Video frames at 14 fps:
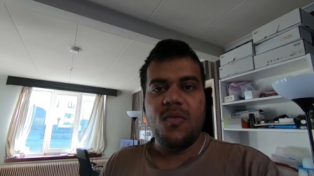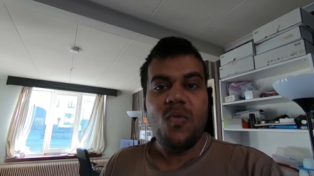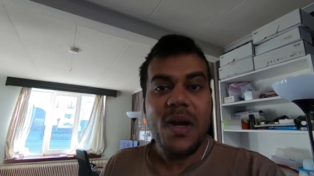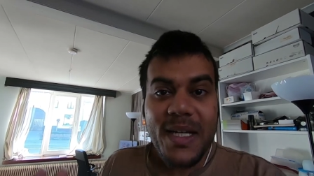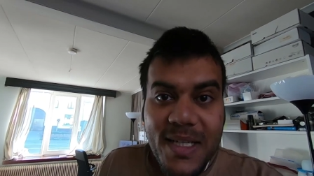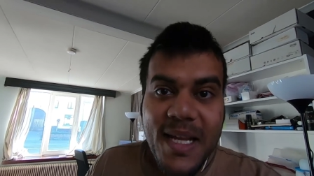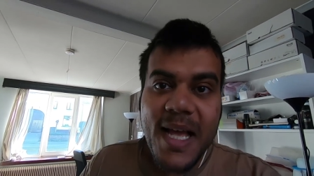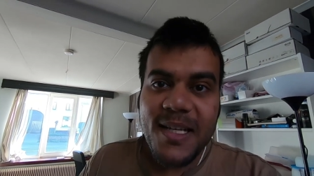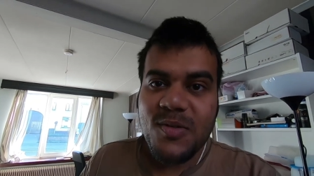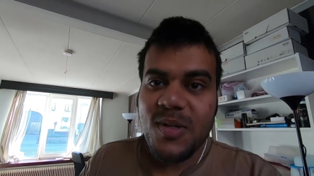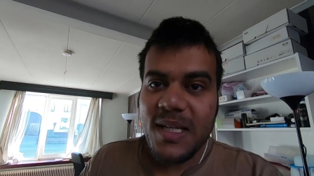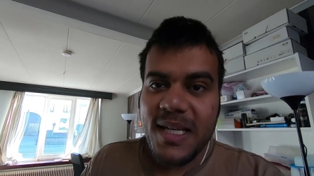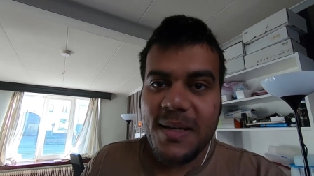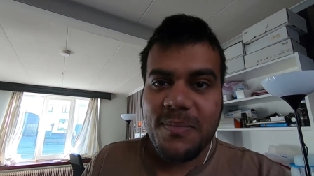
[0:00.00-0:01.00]
what
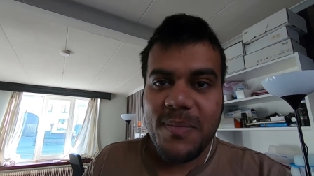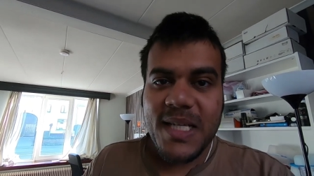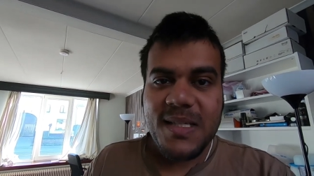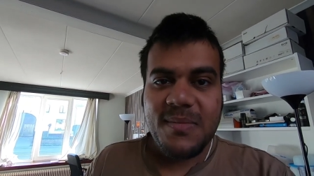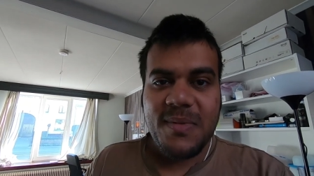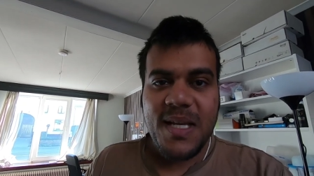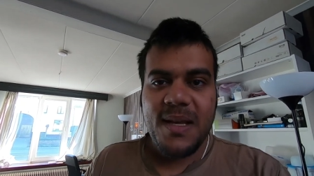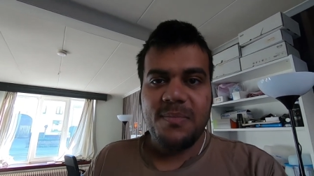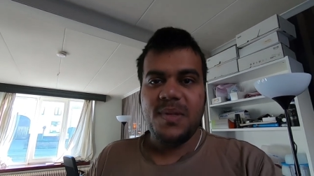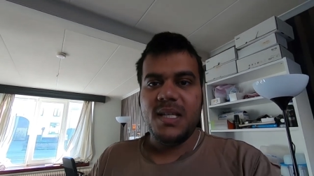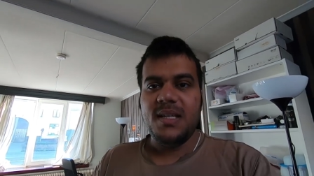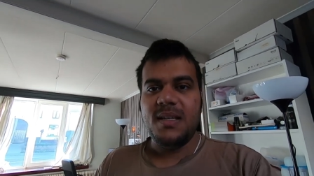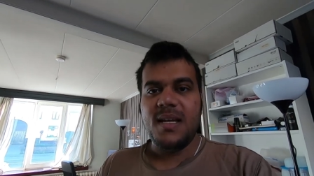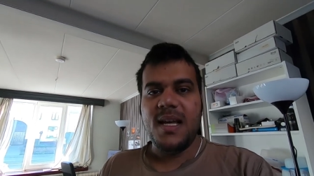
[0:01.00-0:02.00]
actually makes me
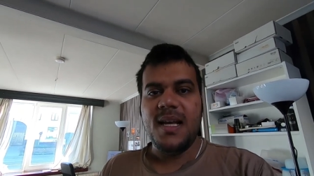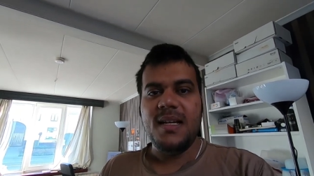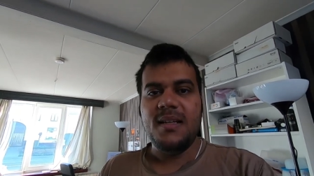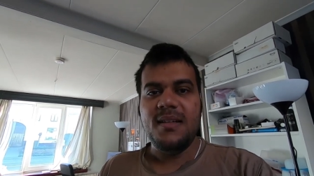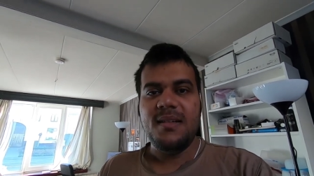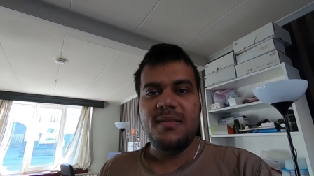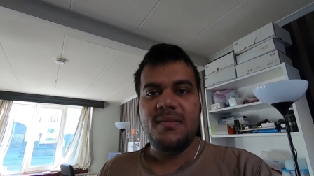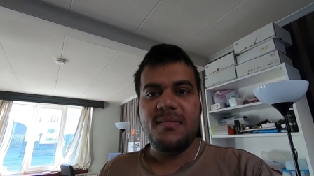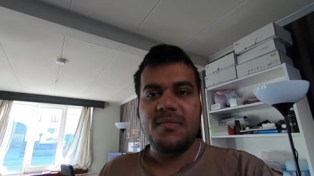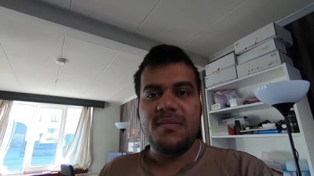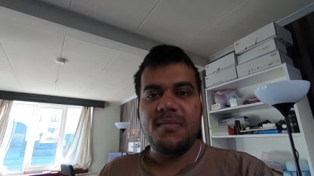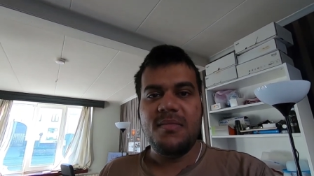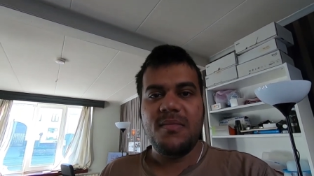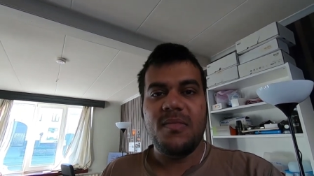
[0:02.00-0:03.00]
happy and
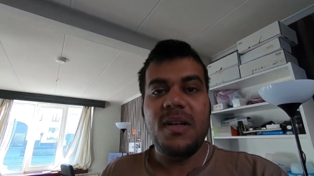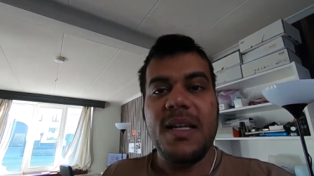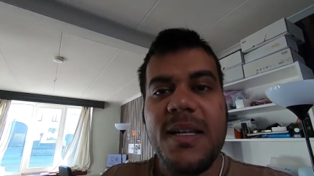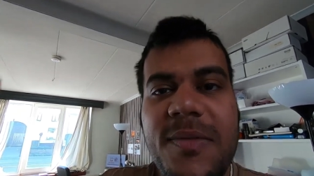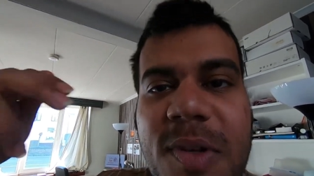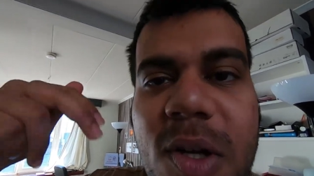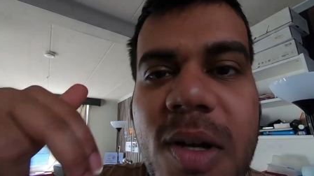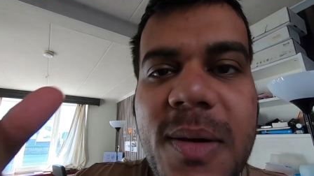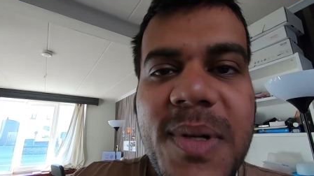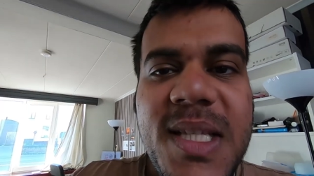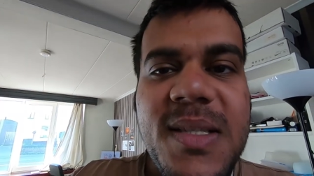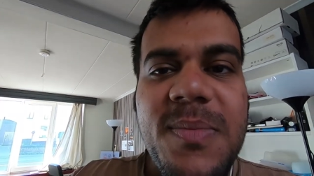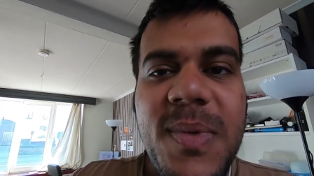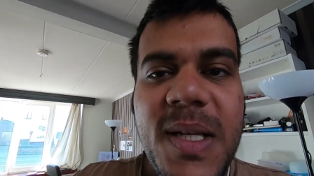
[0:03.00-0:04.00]
leave your
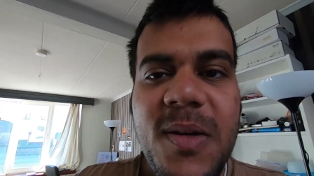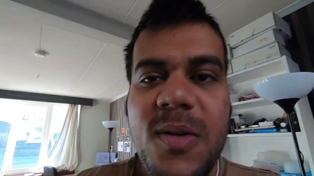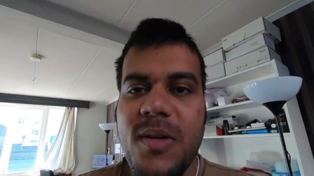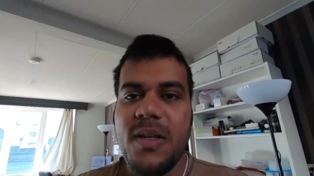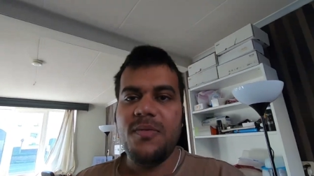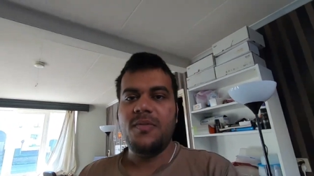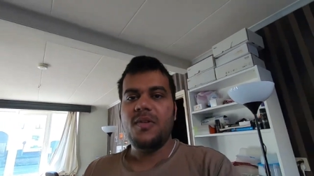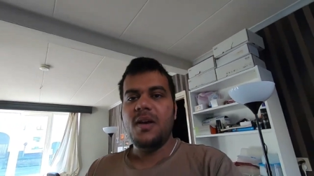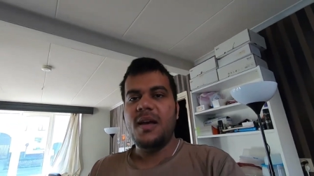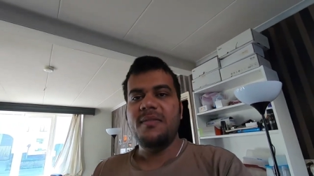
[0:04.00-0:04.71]
comments below if you